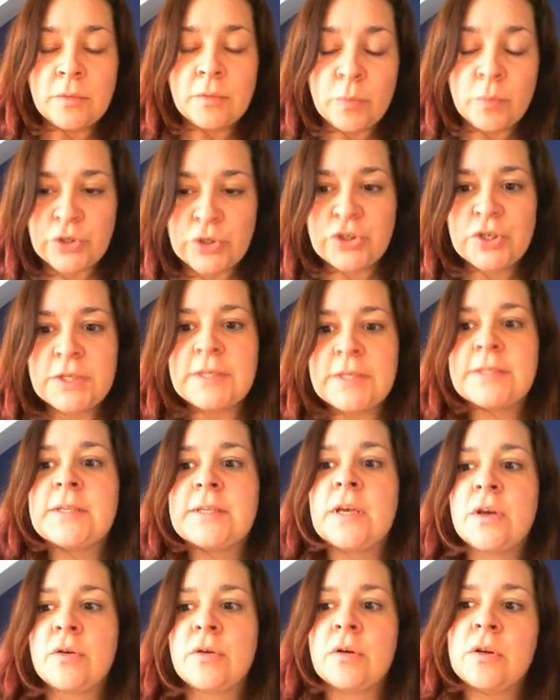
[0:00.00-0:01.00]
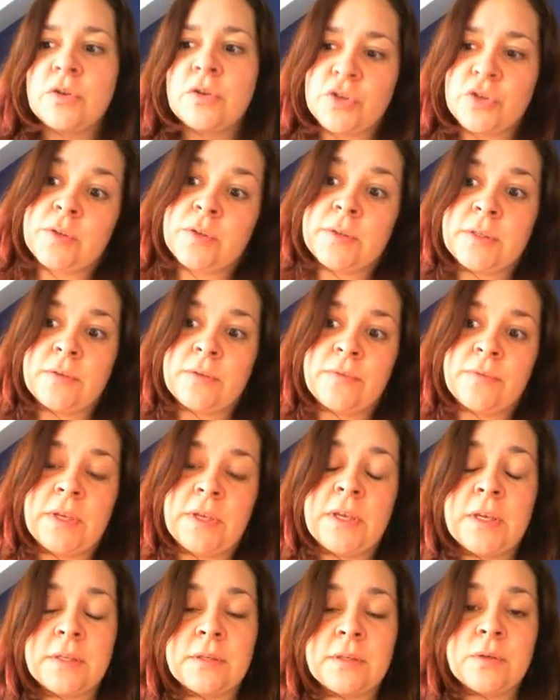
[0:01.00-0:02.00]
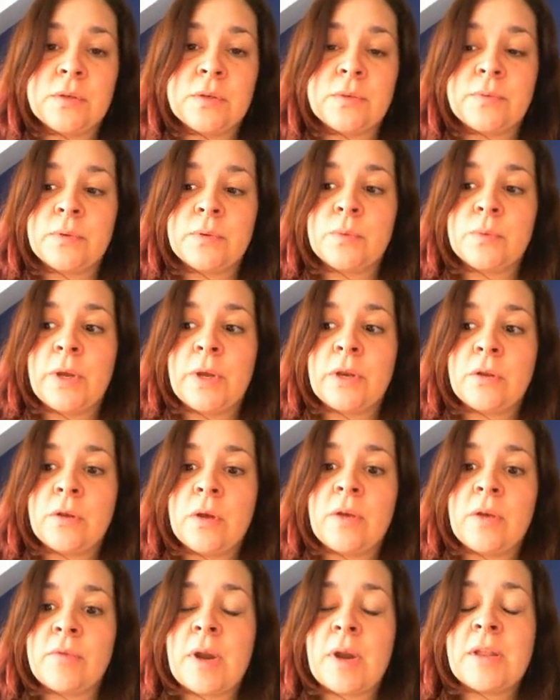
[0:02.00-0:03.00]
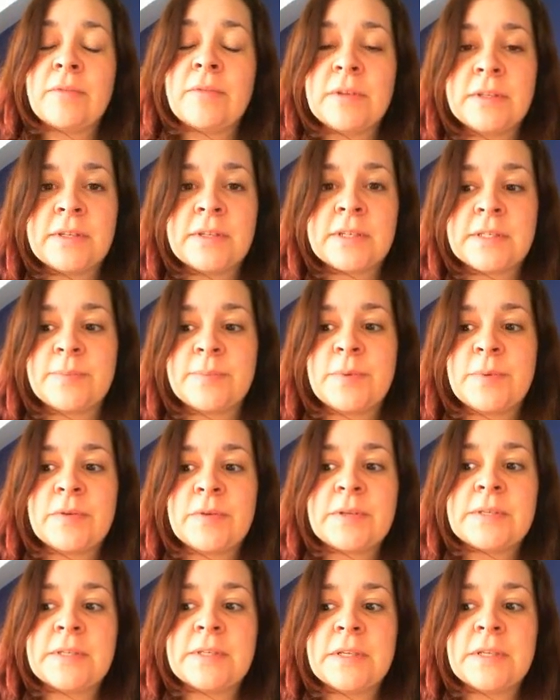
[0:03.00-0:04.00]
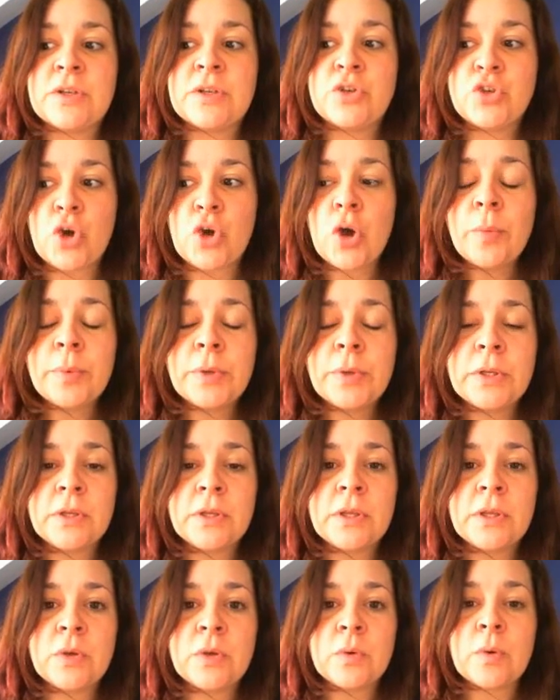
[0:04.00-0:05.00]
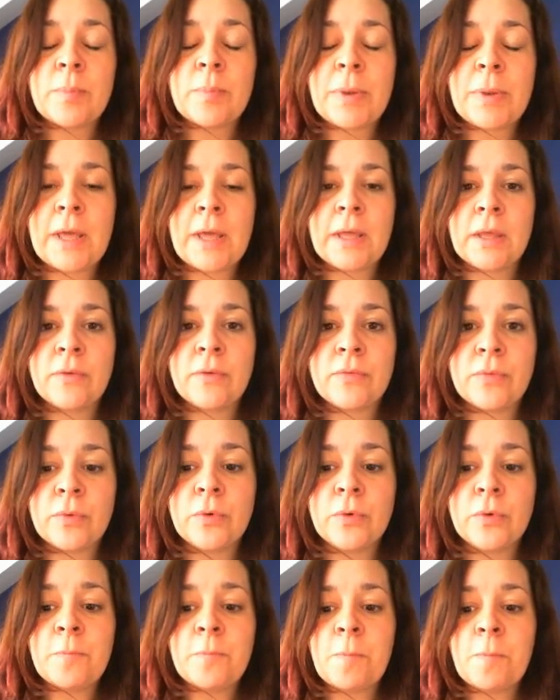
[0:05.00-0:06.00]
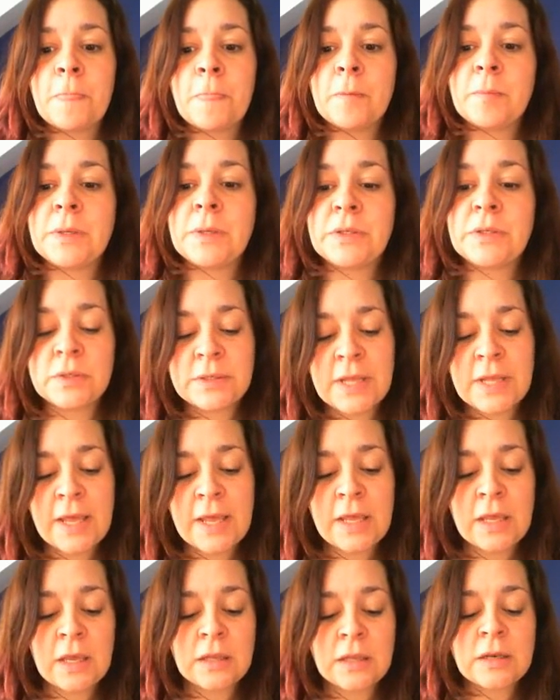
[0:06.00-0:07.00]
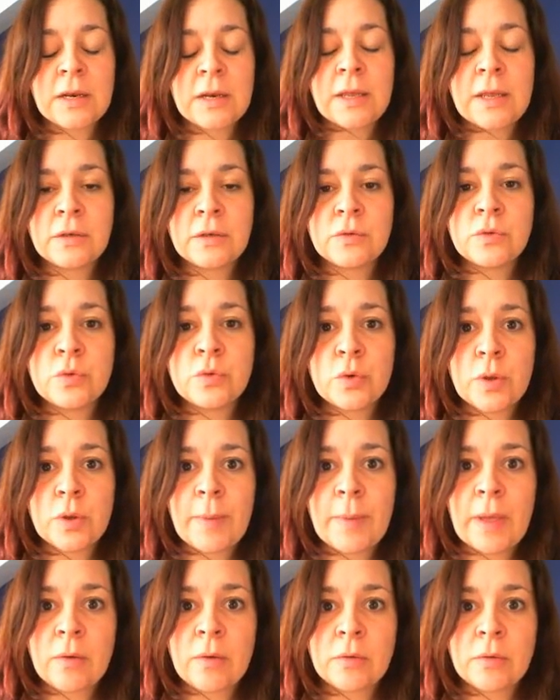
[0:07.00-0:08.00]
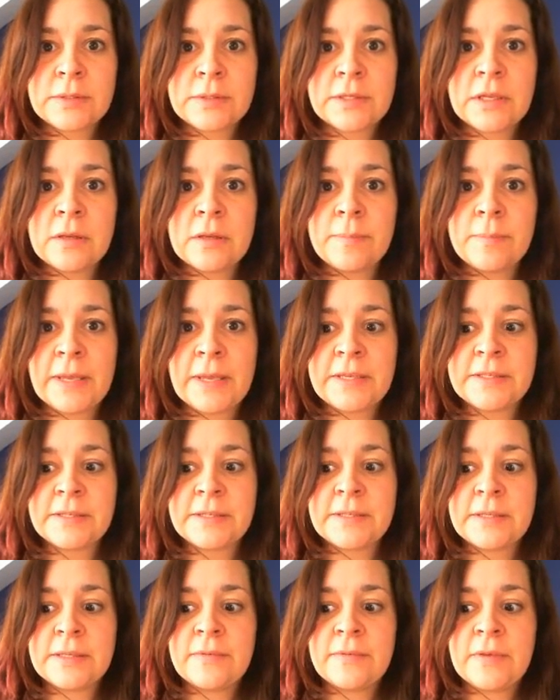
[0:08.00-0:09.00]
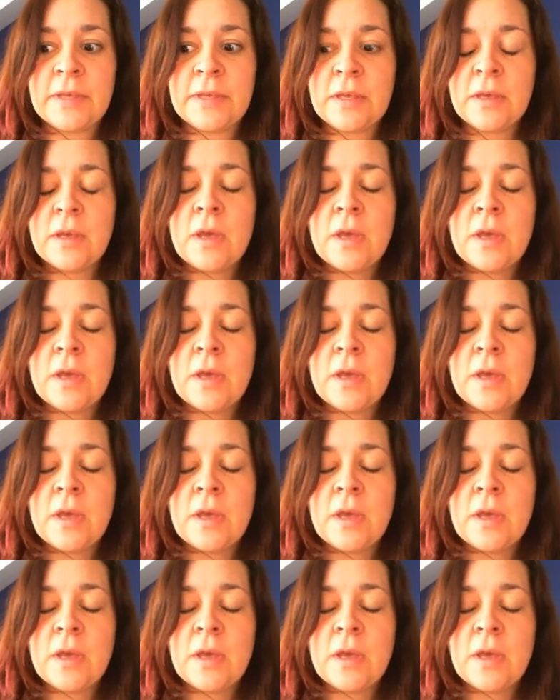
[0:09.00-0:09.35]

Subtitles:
which is a chronological CV is useful when you have relevant experience in the job that you're applying for. But today I'd like to talk about skill-based CV.